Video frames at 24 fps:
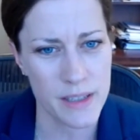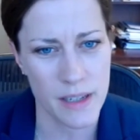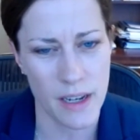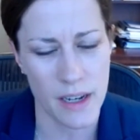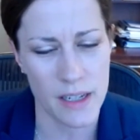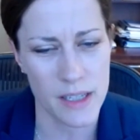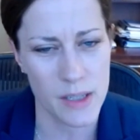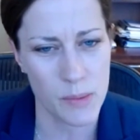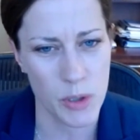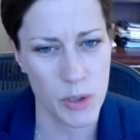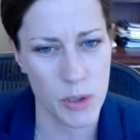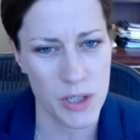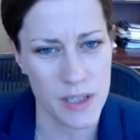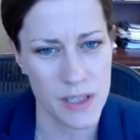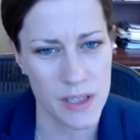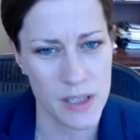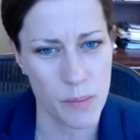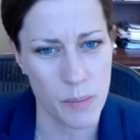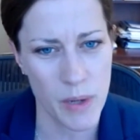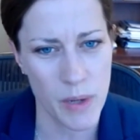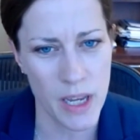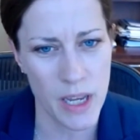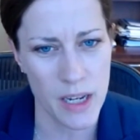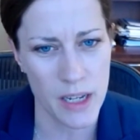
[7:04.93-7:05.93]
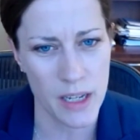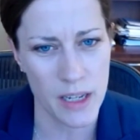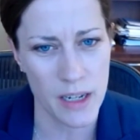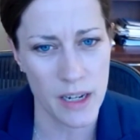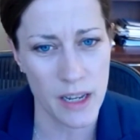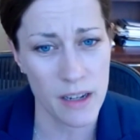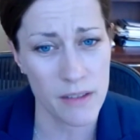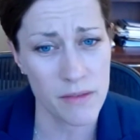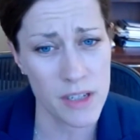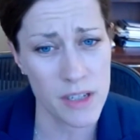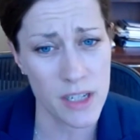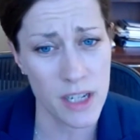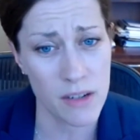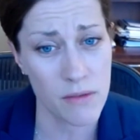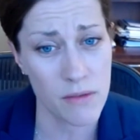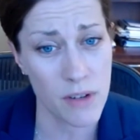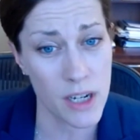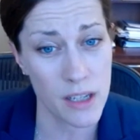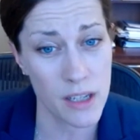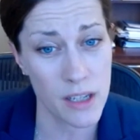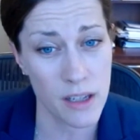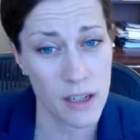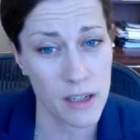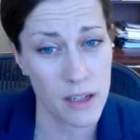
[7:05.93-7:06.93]
sites participating in
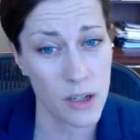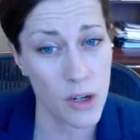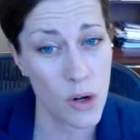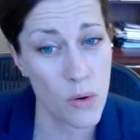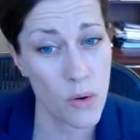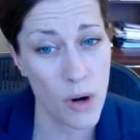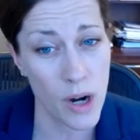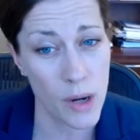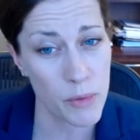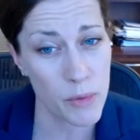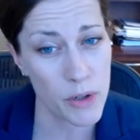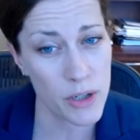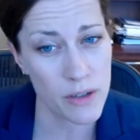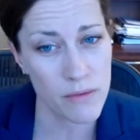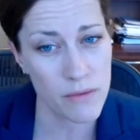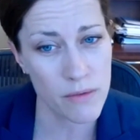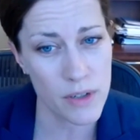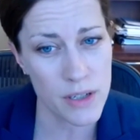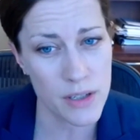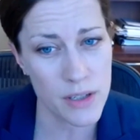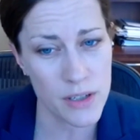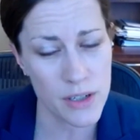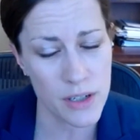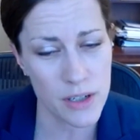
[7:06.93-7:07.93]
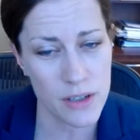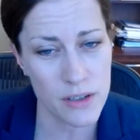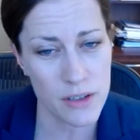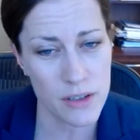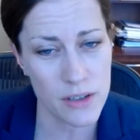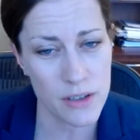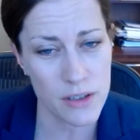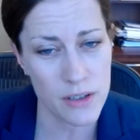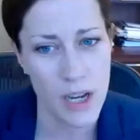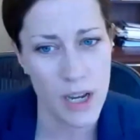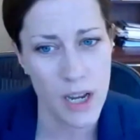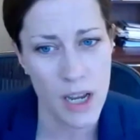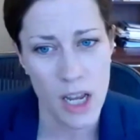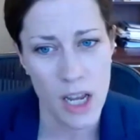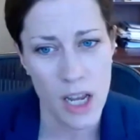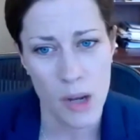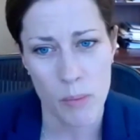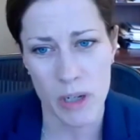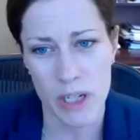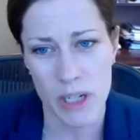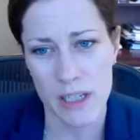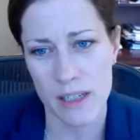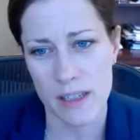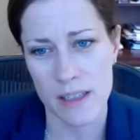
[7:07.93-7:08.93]
FDA-regulated cooperative research.
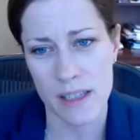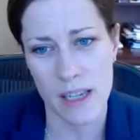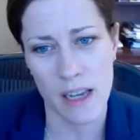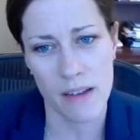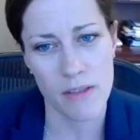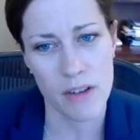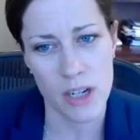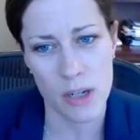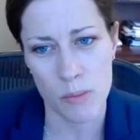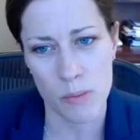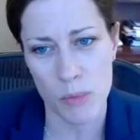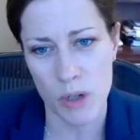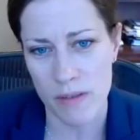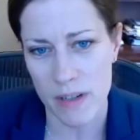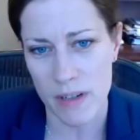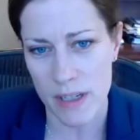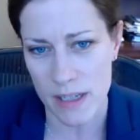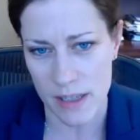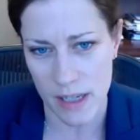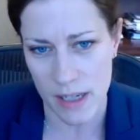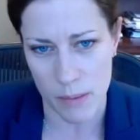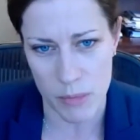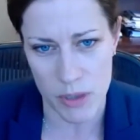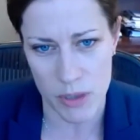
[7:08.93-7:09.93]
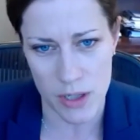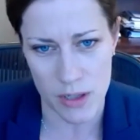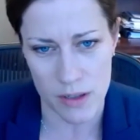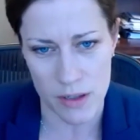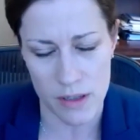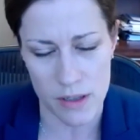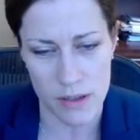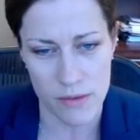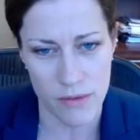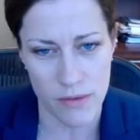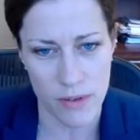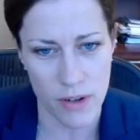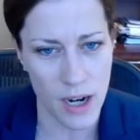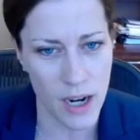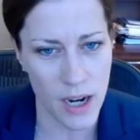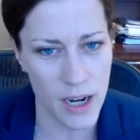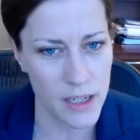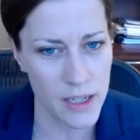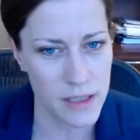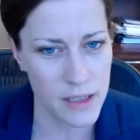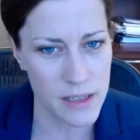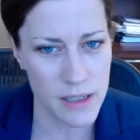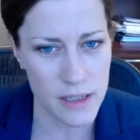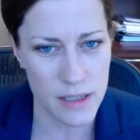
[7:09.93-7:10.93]
But it does have a number of exceptions for
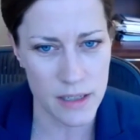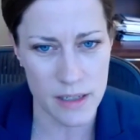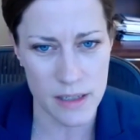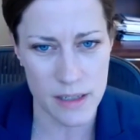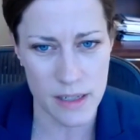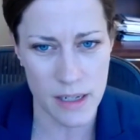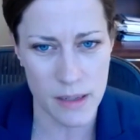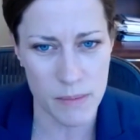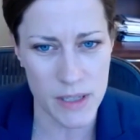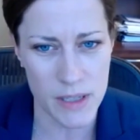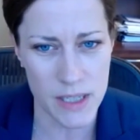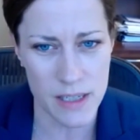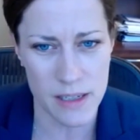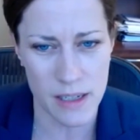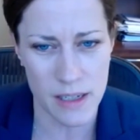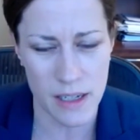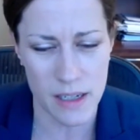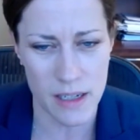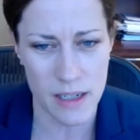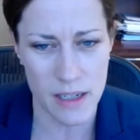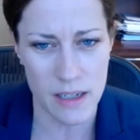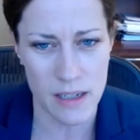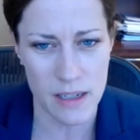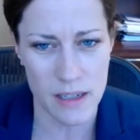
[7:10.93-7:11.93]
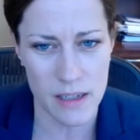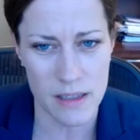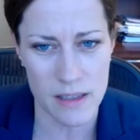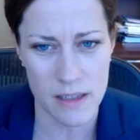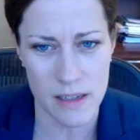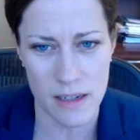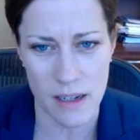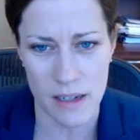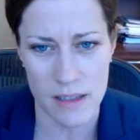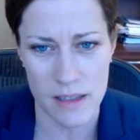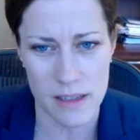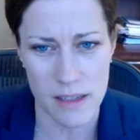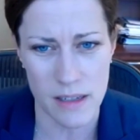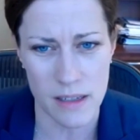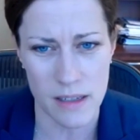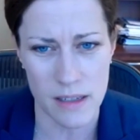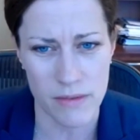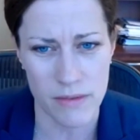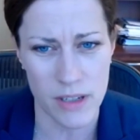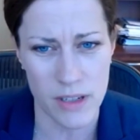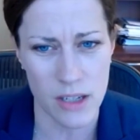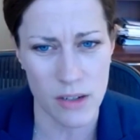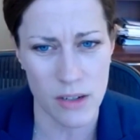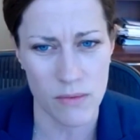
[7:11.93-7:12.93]
IND-exempt studies,
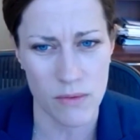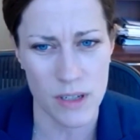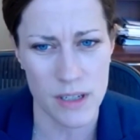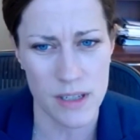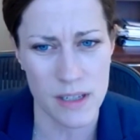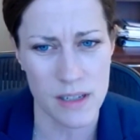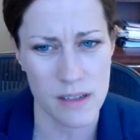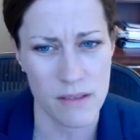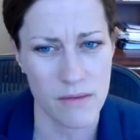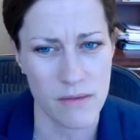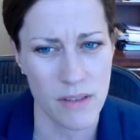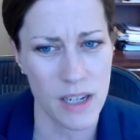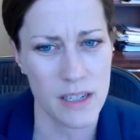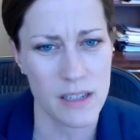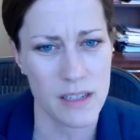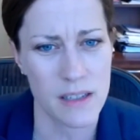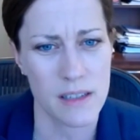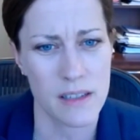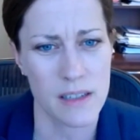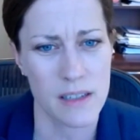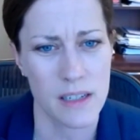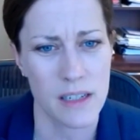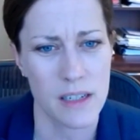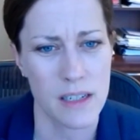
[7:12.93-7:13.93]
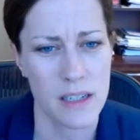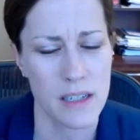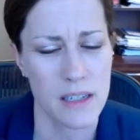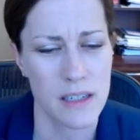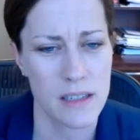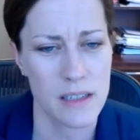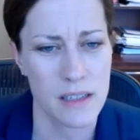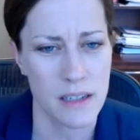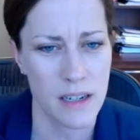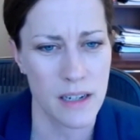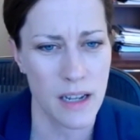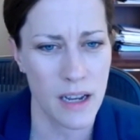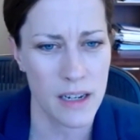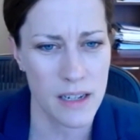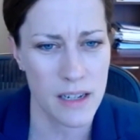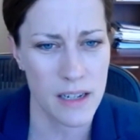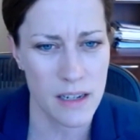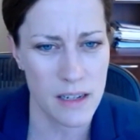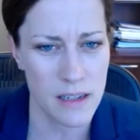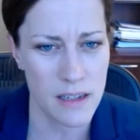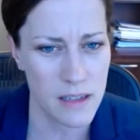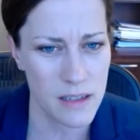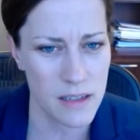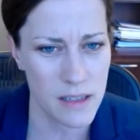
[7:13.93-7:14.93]
non-significant risk device studies, and
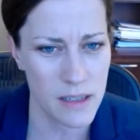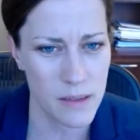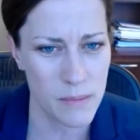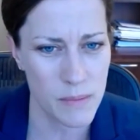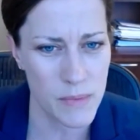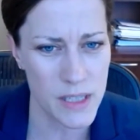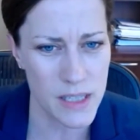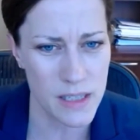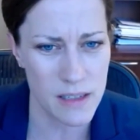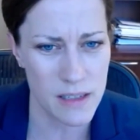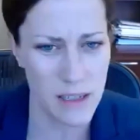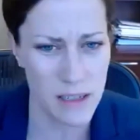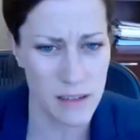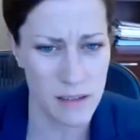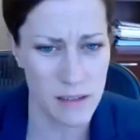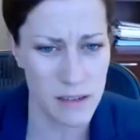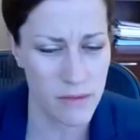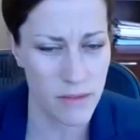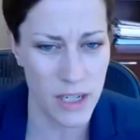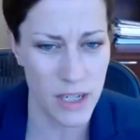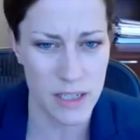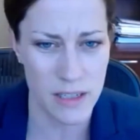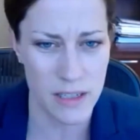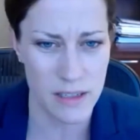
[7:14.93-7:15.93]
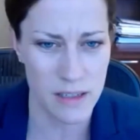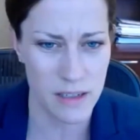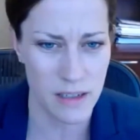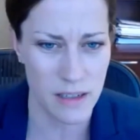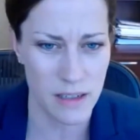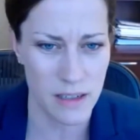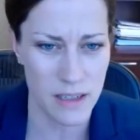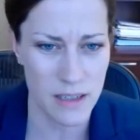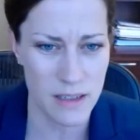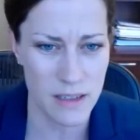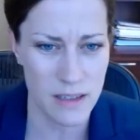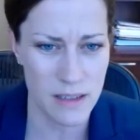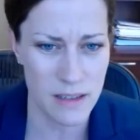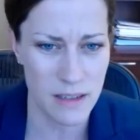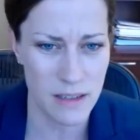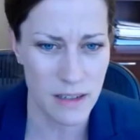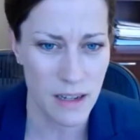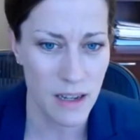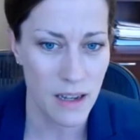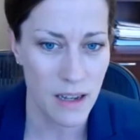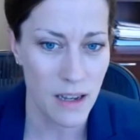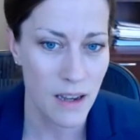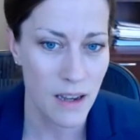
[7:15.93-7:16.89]
IDE-exempt device studies.